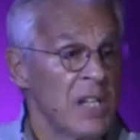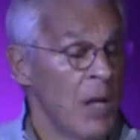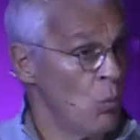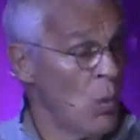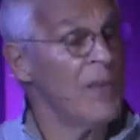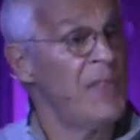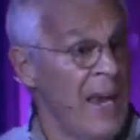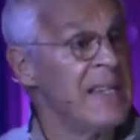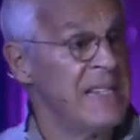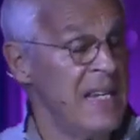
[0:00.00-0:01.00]
and what they
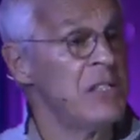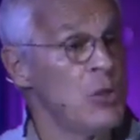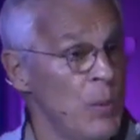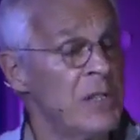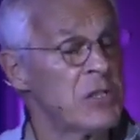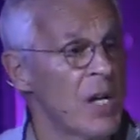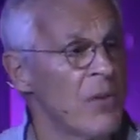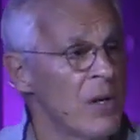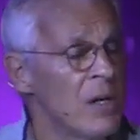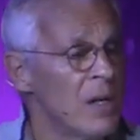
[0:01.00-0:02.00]
did to each
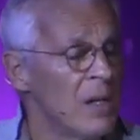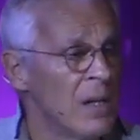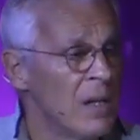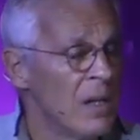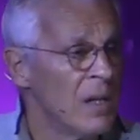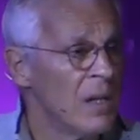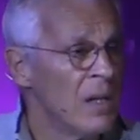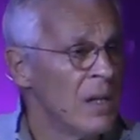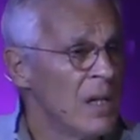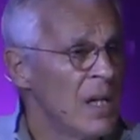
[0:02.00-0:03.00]
other.
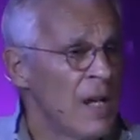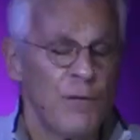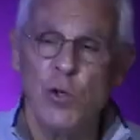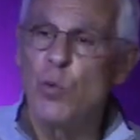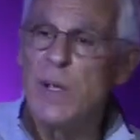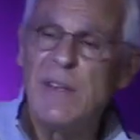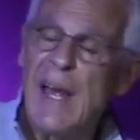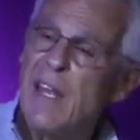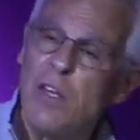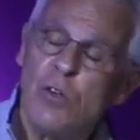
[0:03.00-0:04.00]
And if you read
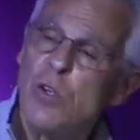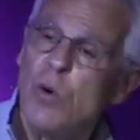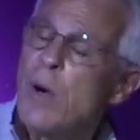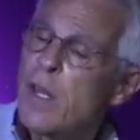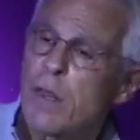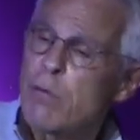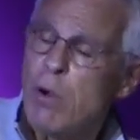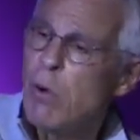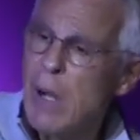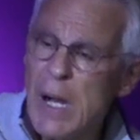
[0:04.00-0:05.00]
that and you don't want to
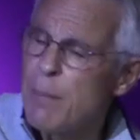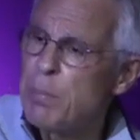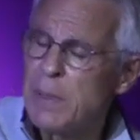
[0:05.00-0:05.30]
throw up,